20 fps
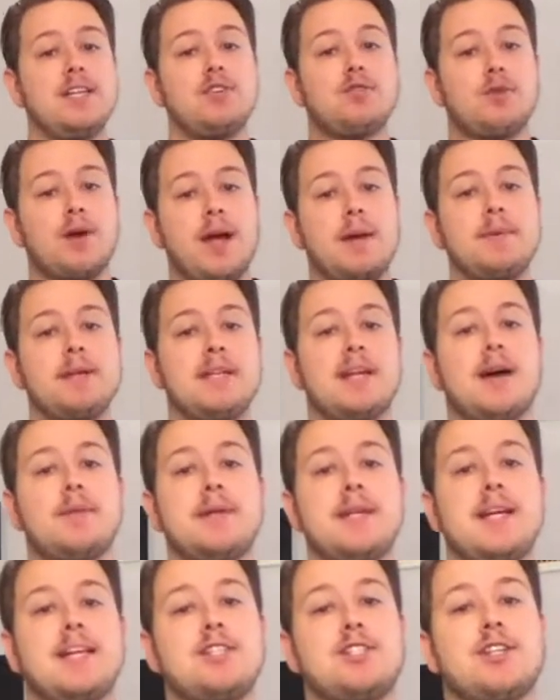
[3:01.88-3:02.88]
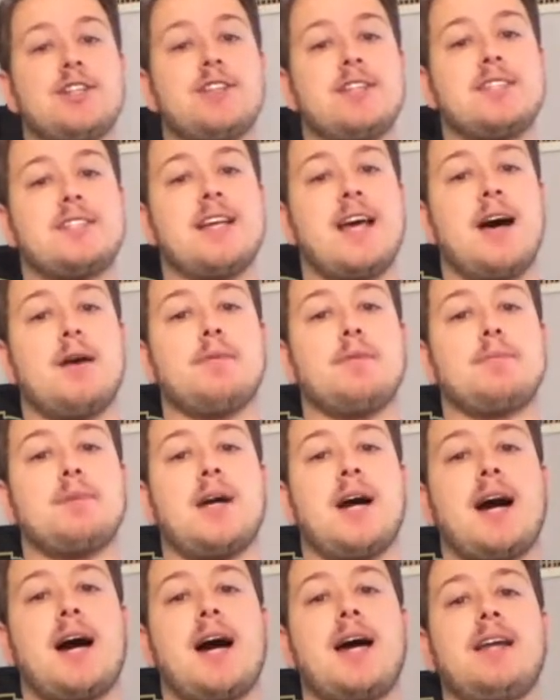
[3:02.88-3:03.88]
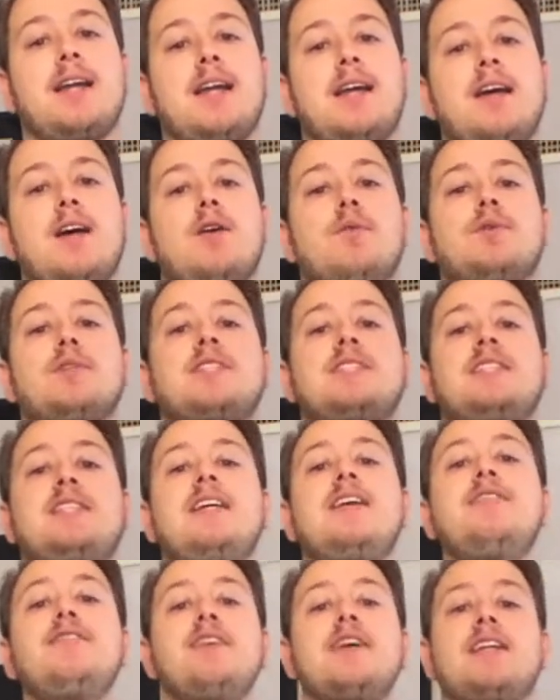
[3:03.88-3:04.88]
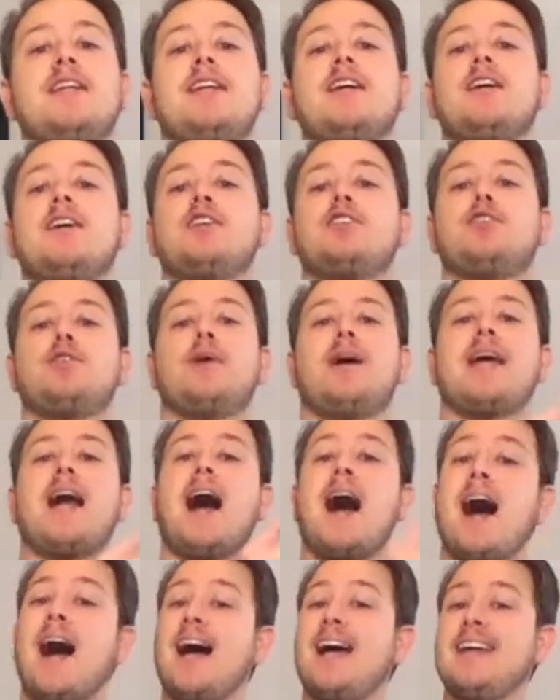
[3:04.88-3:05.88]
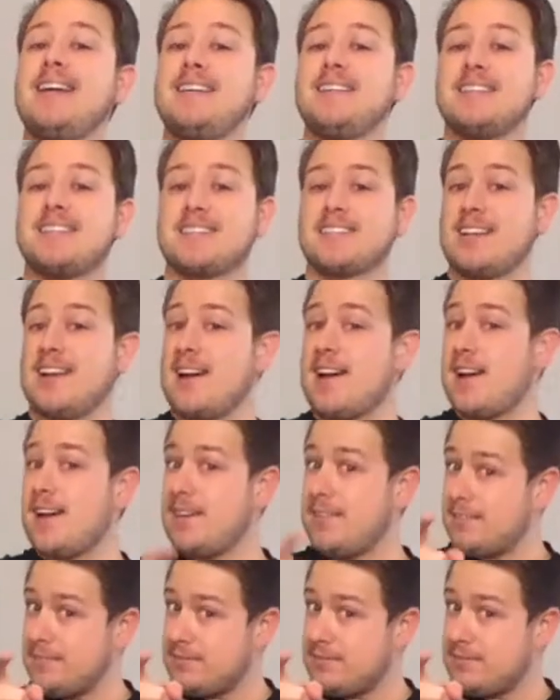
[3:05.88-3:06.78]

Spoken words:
Grammy nomination this album got, was given to a pie-in-the-sky